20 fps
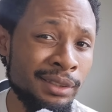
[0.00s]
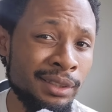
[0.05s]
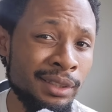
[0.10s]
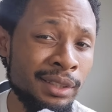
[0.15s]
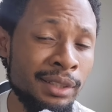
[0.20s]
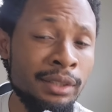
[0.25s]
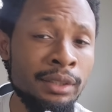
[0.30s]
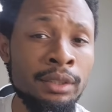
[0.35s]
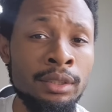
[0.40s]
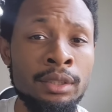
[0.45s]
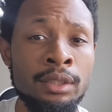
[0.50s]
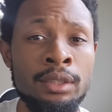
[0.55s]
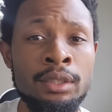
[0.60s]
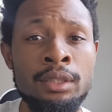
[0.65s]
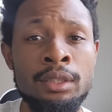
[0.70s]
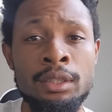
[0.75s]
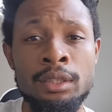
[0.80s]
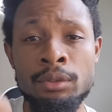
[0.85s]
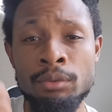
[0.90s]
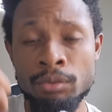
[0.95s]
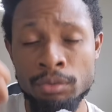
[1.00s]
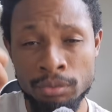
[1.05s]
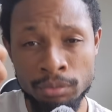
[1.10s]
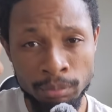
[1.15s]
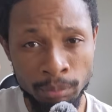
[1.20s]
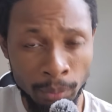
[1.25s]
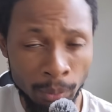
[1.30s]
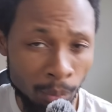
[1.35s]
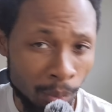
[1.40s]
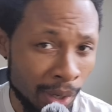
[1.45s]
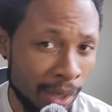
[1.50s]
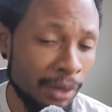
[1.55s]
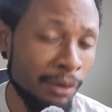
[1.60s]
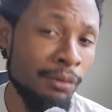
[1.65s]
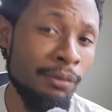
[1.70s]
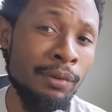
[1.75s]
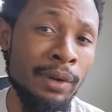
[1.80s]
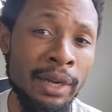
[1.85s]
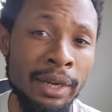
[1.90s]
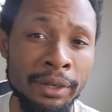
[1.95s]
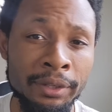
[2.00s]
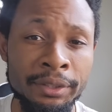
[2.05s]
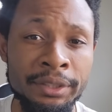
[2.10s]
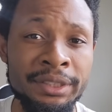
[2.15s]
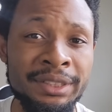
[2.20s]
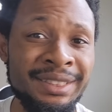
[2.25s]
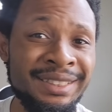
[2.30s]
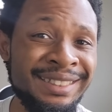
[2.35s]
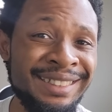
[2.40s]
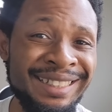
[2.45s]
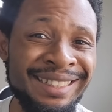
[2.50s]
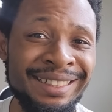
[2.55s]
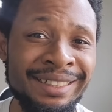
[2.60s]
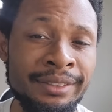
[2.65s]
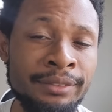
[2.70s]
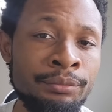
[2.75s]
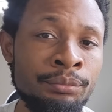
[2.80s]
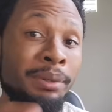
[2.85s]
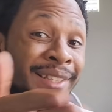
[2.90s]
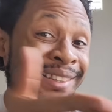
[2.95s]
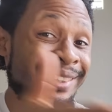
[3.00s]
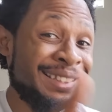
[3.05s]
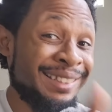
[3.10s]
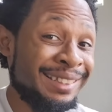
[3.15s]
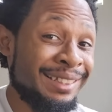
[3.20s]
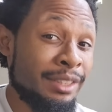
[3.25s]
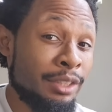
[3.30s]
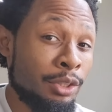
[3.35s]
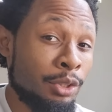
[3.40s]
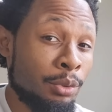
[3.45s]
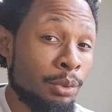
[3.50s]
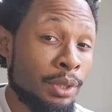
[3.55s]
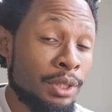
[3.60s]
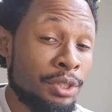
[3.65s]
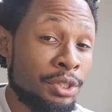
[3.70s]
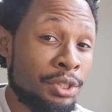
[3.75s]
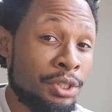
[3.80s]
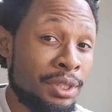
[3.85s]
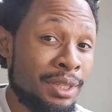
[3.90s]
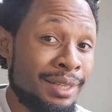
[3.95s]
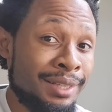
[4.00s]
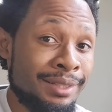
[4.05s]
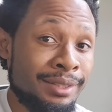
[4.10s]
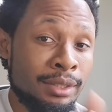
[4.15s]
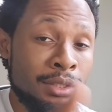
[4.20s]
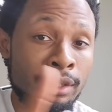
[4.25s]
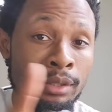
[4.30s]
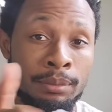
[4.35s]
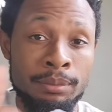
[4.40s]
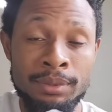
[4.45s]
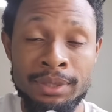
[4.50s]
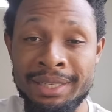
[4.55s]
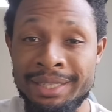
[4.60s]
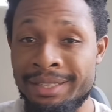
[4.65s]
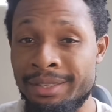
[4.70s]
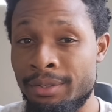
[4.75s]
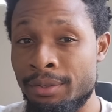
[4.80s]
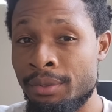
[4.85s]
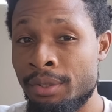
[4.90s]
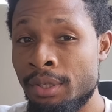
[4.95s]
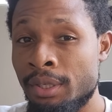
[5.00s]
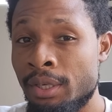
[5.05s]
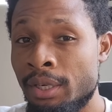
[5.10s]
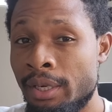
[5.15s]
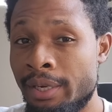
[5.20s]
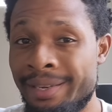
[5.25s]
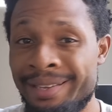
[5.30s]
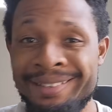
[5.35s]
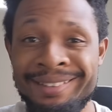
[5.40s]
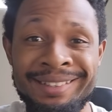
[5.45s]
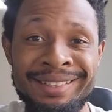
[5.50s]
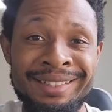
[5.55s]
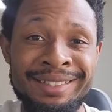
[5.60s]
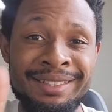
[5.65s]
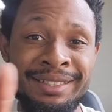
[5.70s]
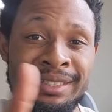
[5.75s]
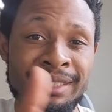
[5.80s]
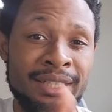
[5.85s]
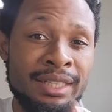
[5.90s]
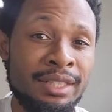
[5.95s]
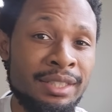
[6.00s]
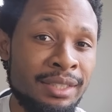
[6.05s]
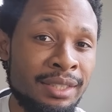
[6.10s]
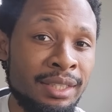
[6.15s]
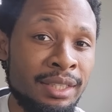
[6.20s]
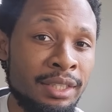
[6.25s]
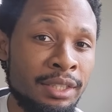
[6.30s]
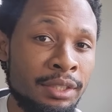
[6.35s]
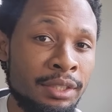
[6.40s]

they said it was from a wildfire instead. But then USGS comes out and then says